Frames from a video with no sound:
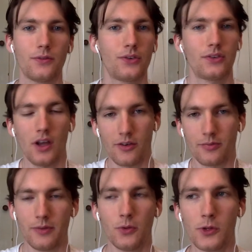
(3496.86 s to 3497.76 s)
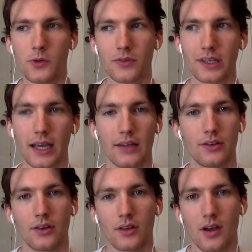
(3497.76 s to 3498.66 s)
stuff before you even get
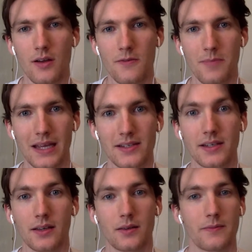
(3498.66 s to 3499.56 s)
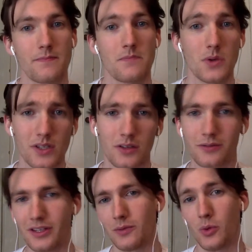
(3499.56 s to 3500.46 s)
to the kind of basic music
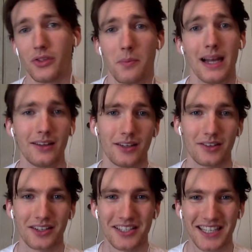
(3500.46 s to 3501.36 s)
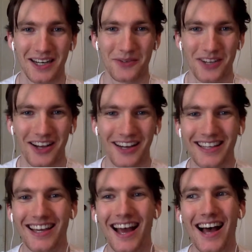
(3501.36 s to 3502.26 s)
of like what the melody is going to sound
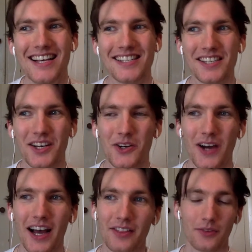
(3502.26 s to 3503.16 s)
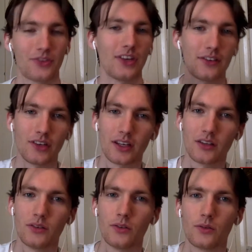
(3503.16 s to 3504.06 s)
like. So, and setting
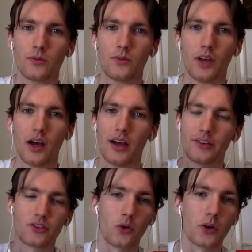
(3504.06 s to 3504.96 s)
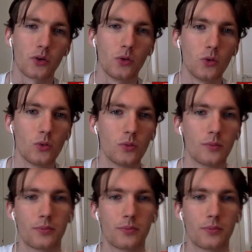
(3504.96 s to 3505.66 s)
and historical